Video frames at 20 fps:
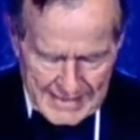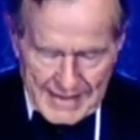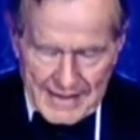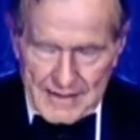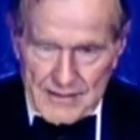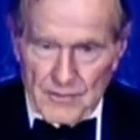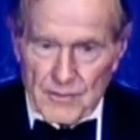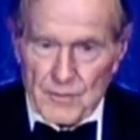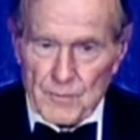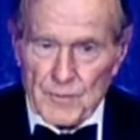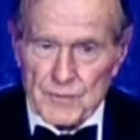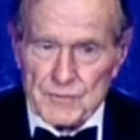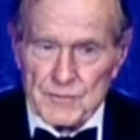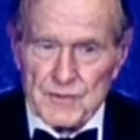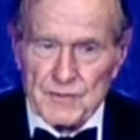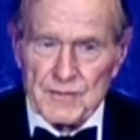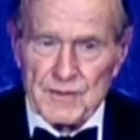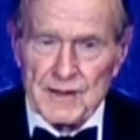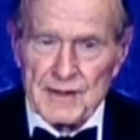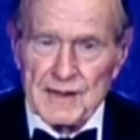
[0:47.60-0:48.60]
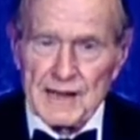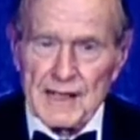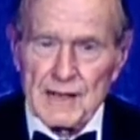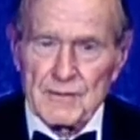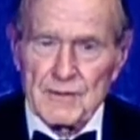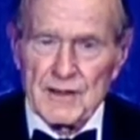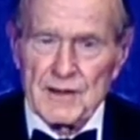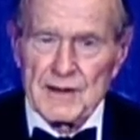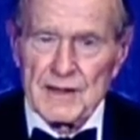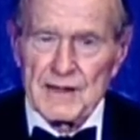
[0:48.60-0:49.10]
I know what you think
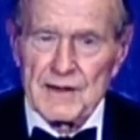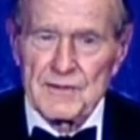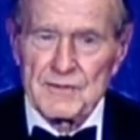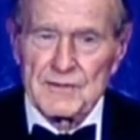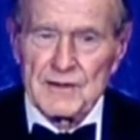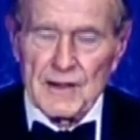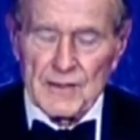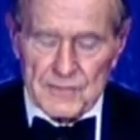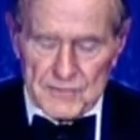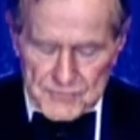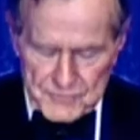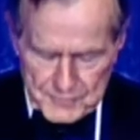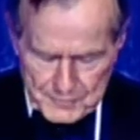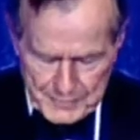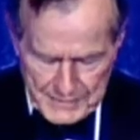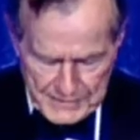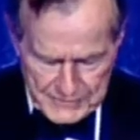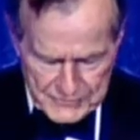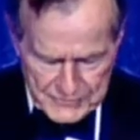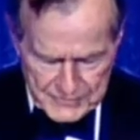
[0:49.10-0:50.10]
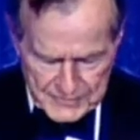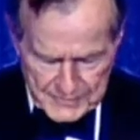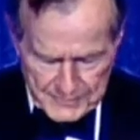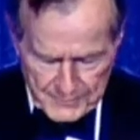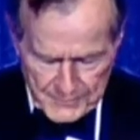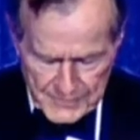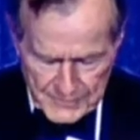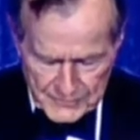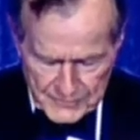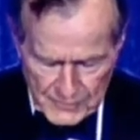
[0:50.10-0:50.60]
now you need is another speech.
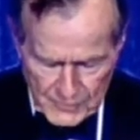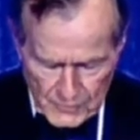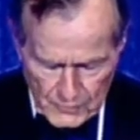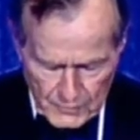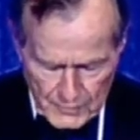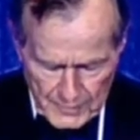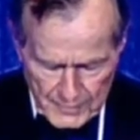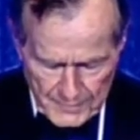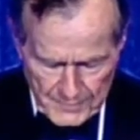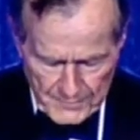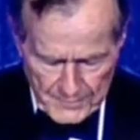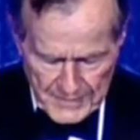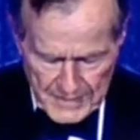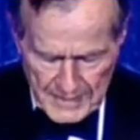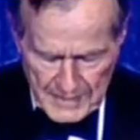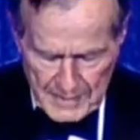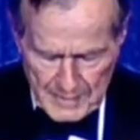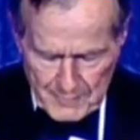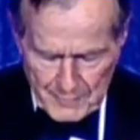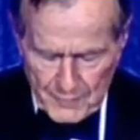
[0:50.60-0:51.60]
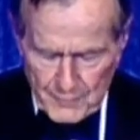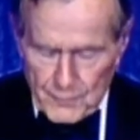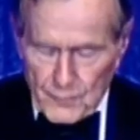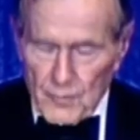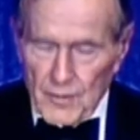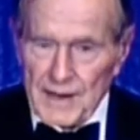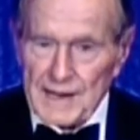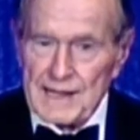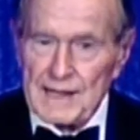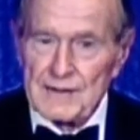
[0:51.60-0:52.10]
So uh,
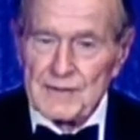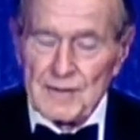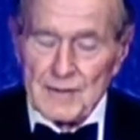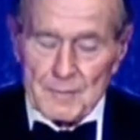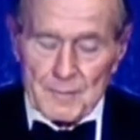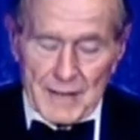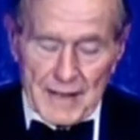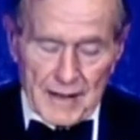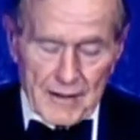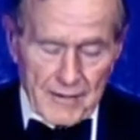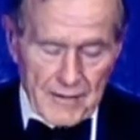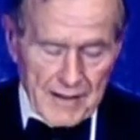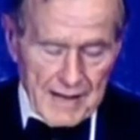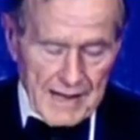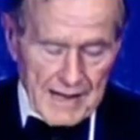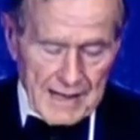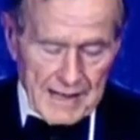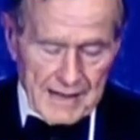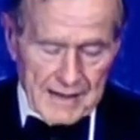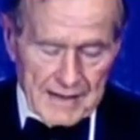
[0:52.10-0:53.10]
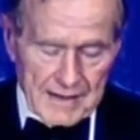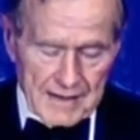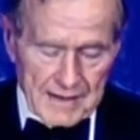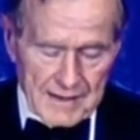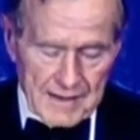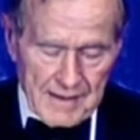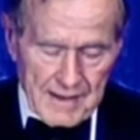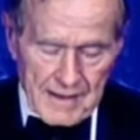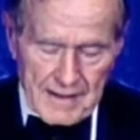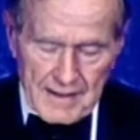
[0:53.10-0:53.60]
before I get to the matter at hand,
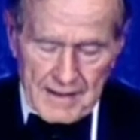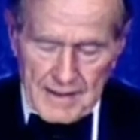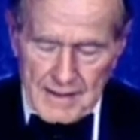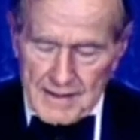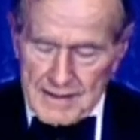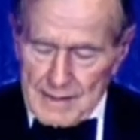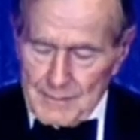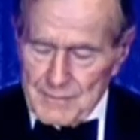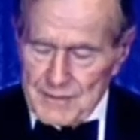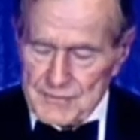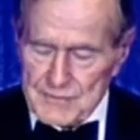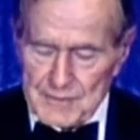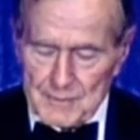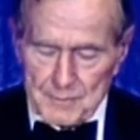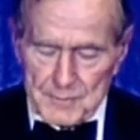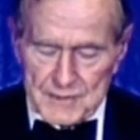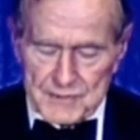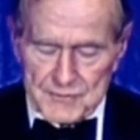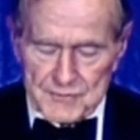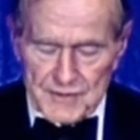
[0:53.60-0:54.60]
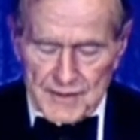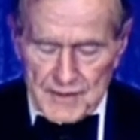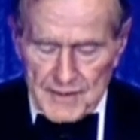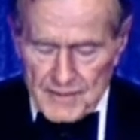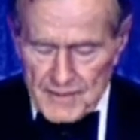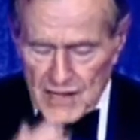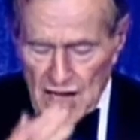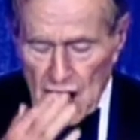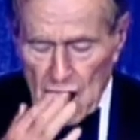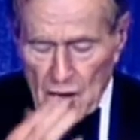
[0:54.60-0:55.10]
uh, let me simply say
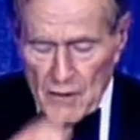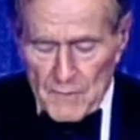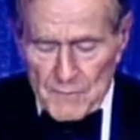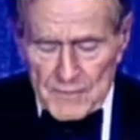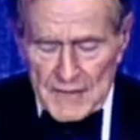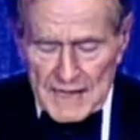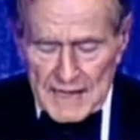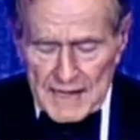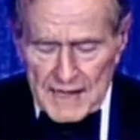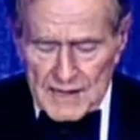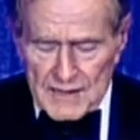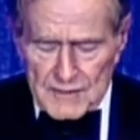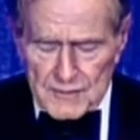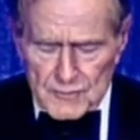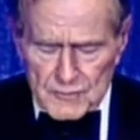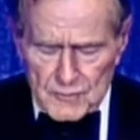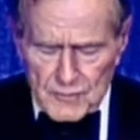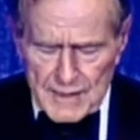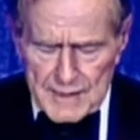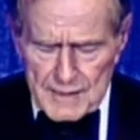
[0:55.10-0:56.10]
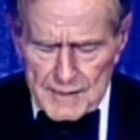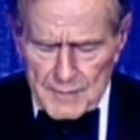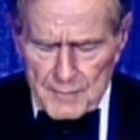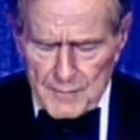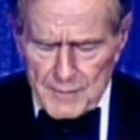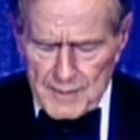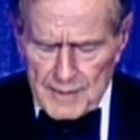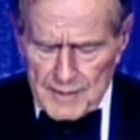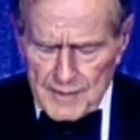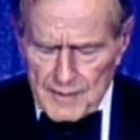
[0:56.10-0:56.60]
that it is great to
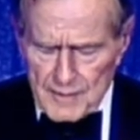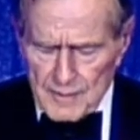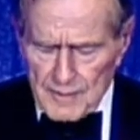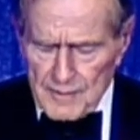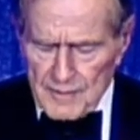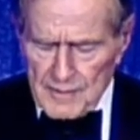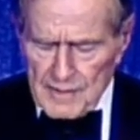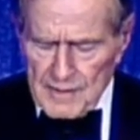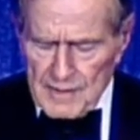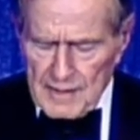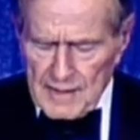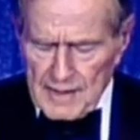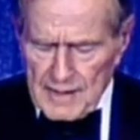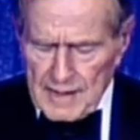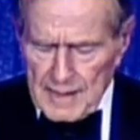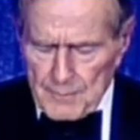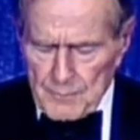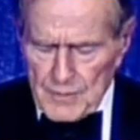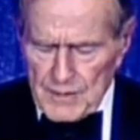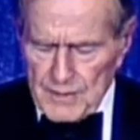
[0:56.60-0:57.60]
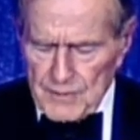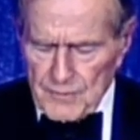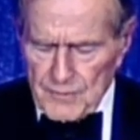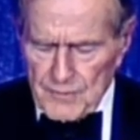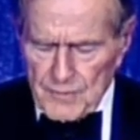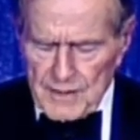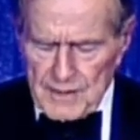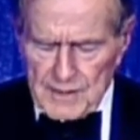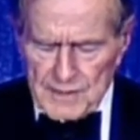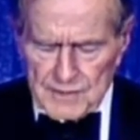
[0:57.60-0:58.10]
be here. I bring you
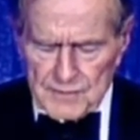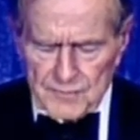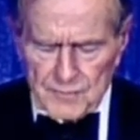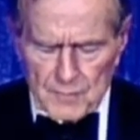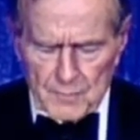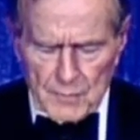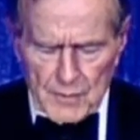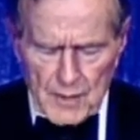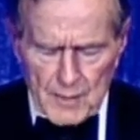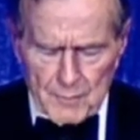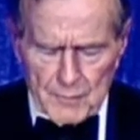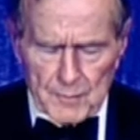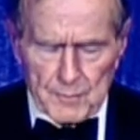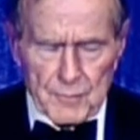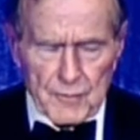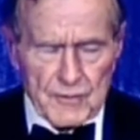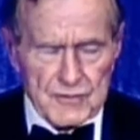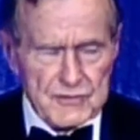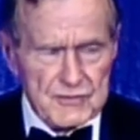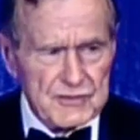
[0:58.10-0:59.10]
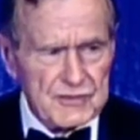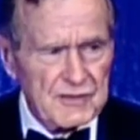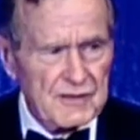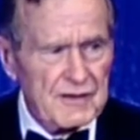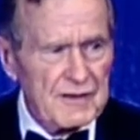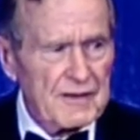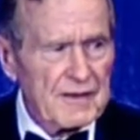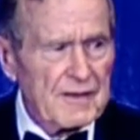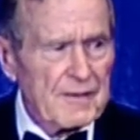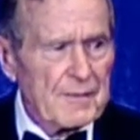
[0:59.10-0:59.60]
greetings for Barbara Bush,
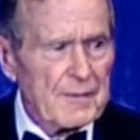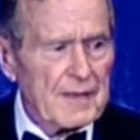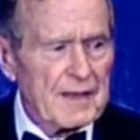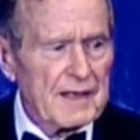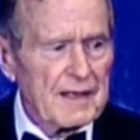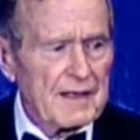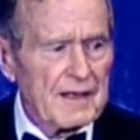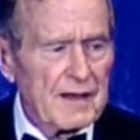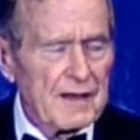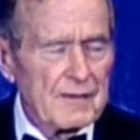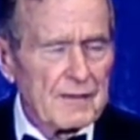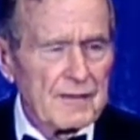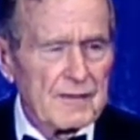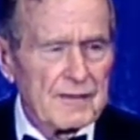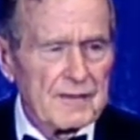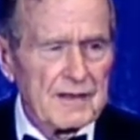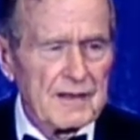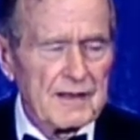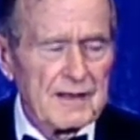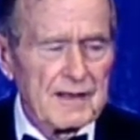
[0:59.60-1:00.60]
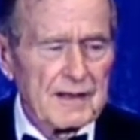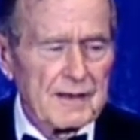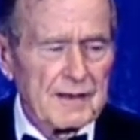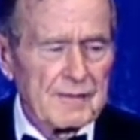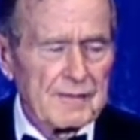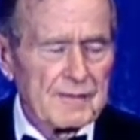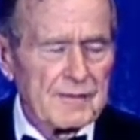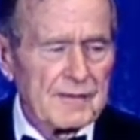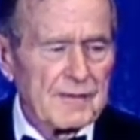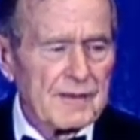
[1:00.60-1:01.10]
the, uh, the
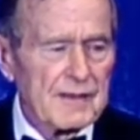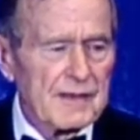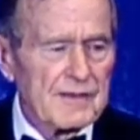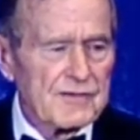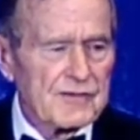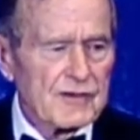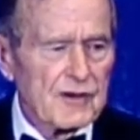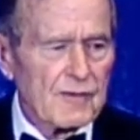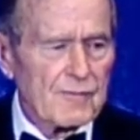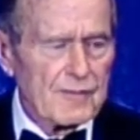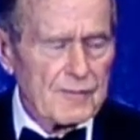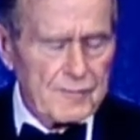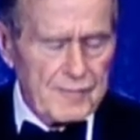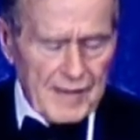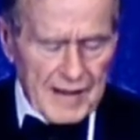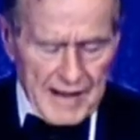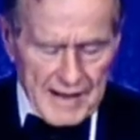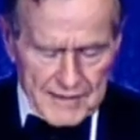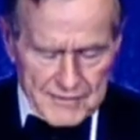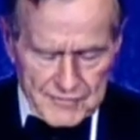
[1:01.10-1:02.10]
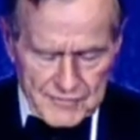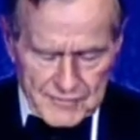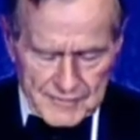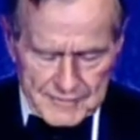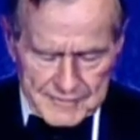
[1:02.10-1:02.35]
uh, silver fox.